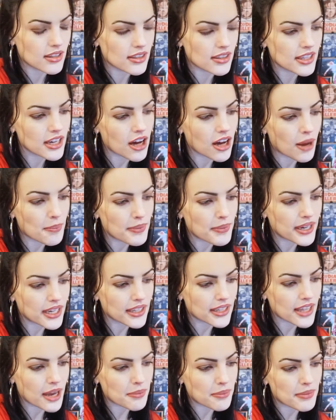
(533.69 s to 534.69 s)
The company
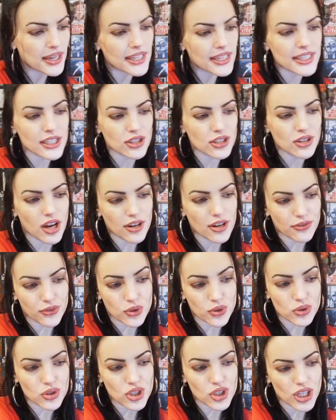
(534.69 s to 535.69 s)
that makes the dog
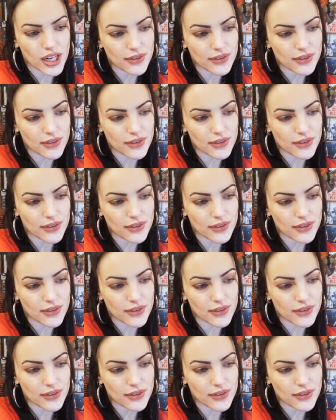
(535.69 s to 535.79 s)
food should